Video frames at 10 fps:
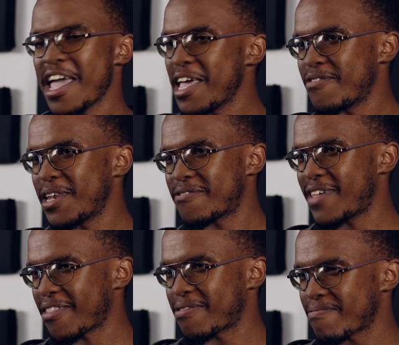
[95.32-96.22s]
Even if
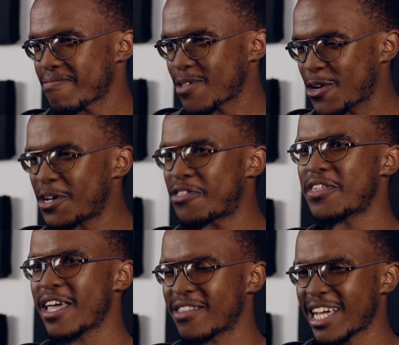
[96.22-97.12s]
that good
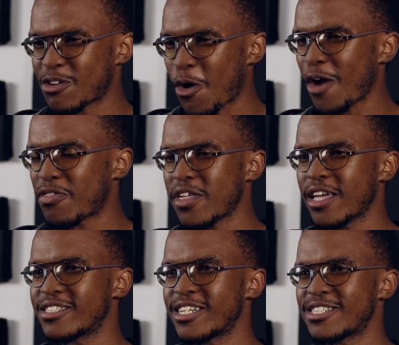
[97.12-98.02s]
thing, that God
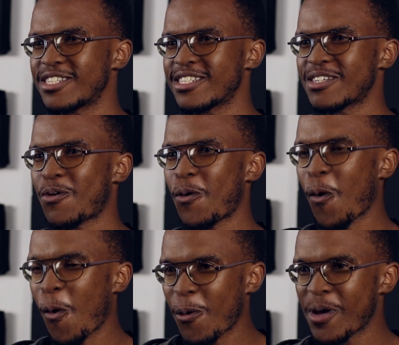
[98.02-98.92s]
thing, doesn't
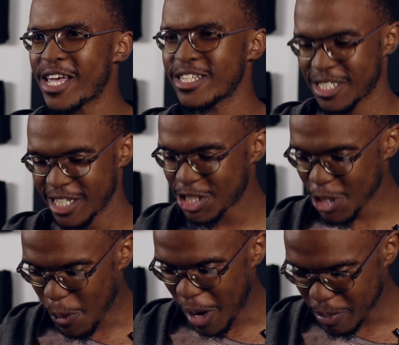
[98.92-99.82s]
always show